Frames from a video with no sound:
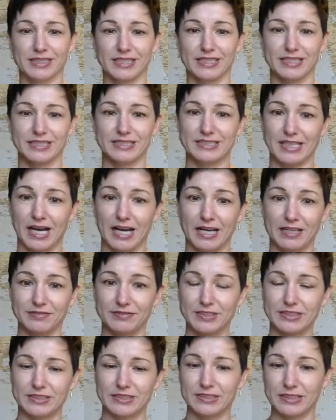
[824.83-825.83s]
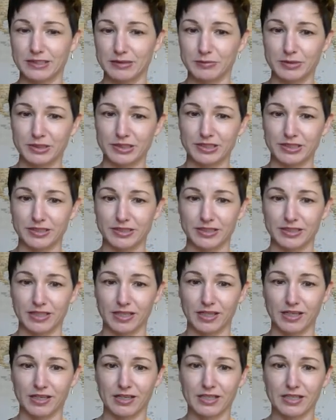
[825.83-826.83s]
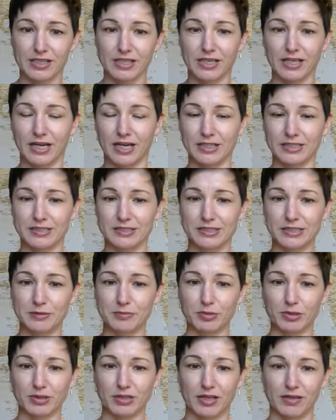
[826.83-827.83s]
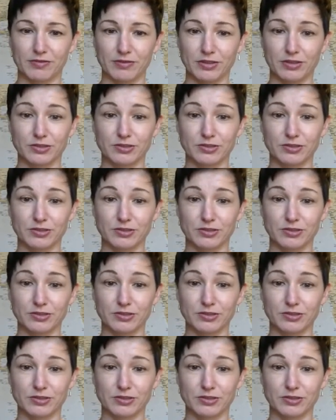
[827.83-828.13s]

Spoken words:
and dive into the material on a deeper level.